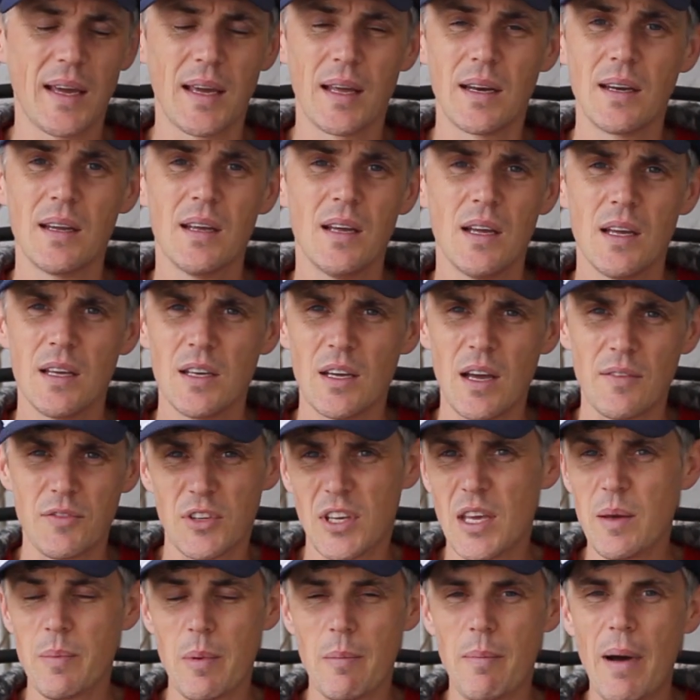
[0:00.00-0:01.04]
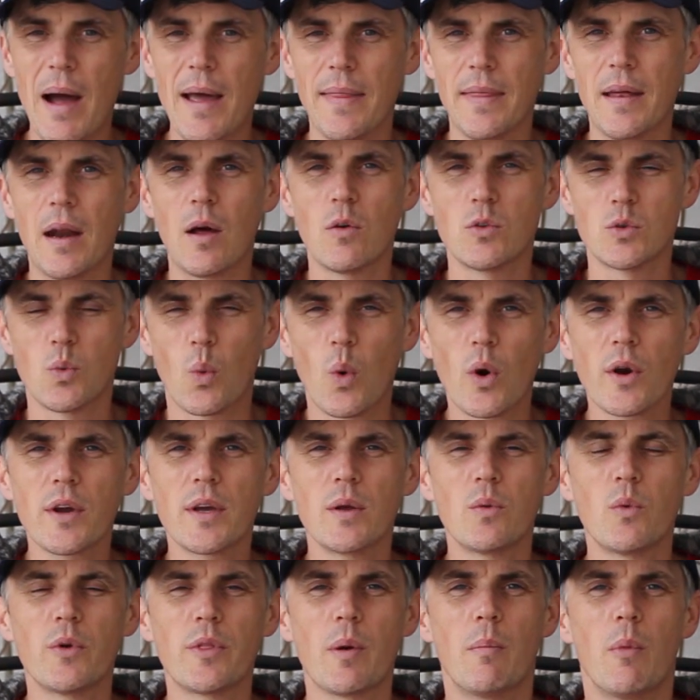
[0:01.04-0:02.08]
and you have to keep in mind that I was
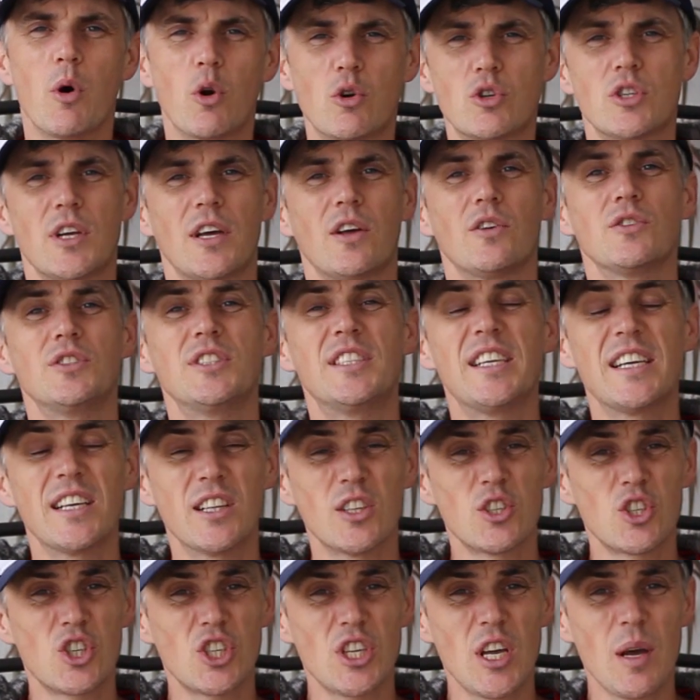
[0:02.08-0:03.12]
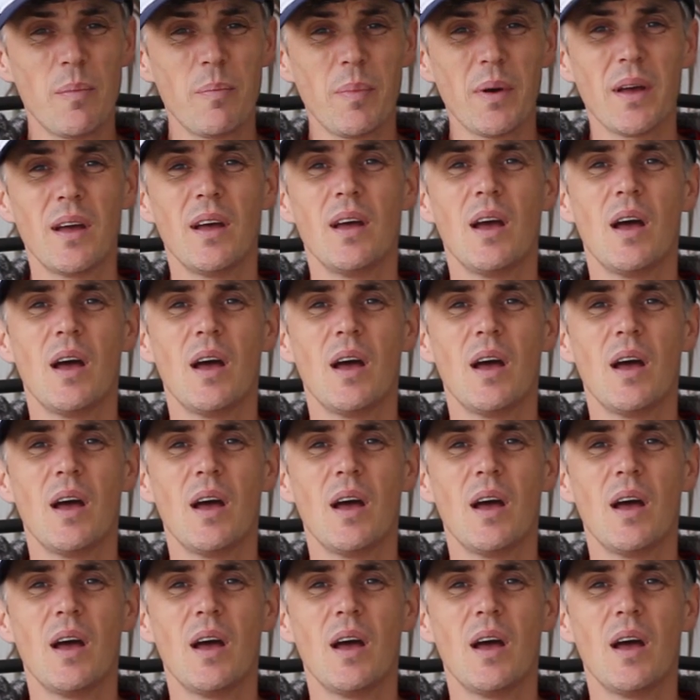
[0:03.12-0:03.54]
working with a motorcycle dealership,